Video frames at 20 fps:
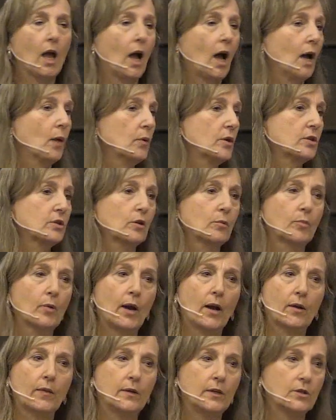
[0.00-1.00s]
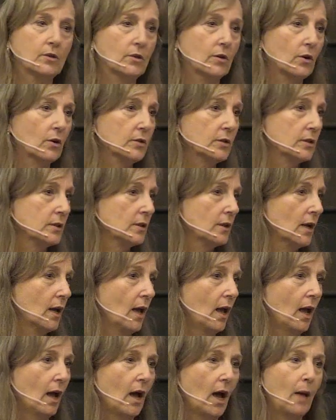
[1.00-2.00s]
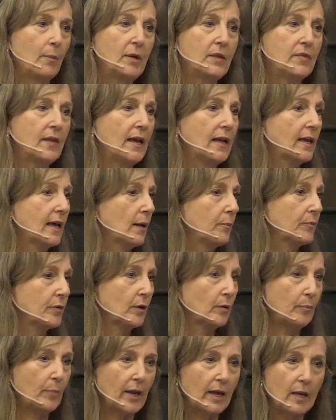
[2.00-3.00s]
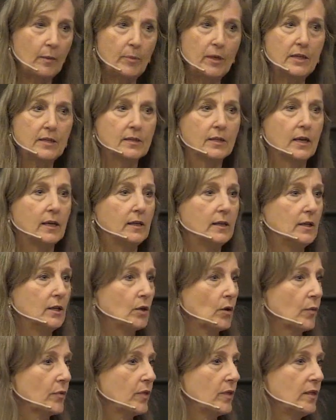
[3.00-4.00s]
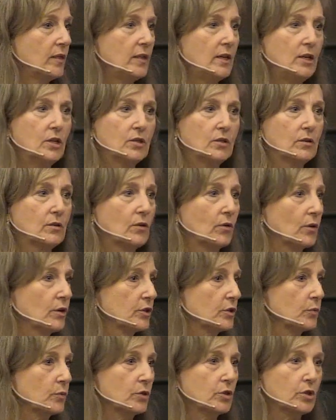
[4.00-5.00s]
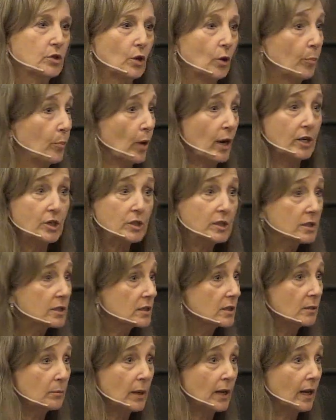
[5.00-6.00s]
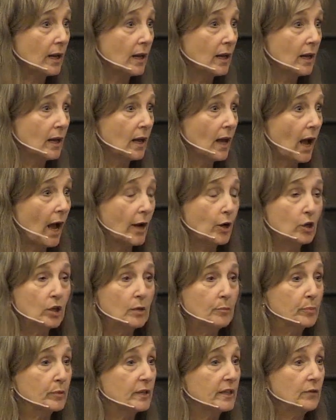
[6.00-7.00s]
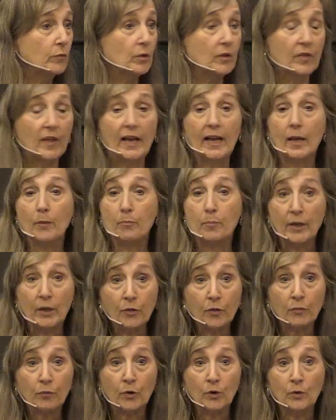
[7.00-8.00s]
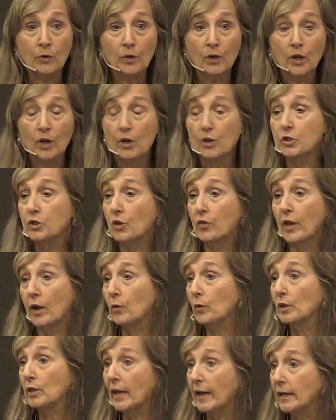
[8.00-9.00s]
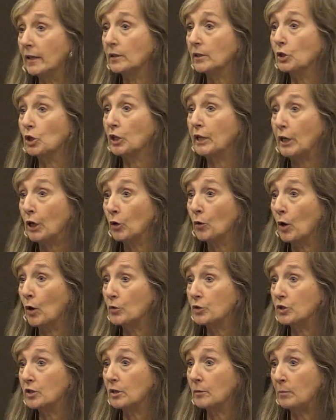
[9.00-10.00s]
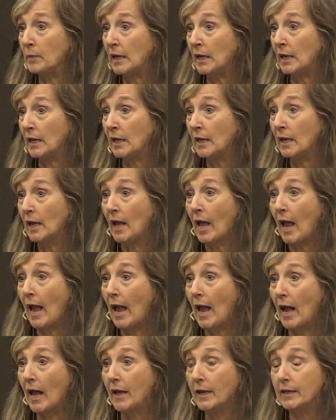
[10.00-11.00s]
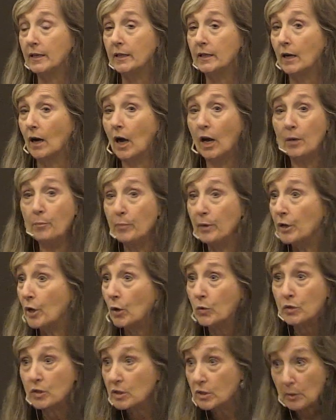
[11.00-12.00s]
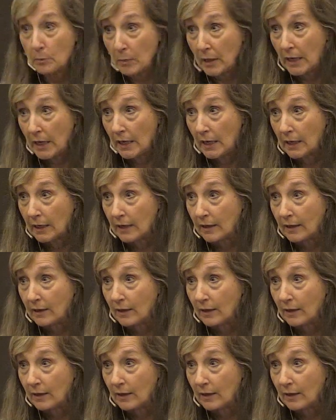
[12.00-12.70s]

I was so proud of these girls. I mean, they kept their babies. These girls were so precious to me. I couldn't believe what they had been through. So they were like little heroes to me. And unbeknownst to me,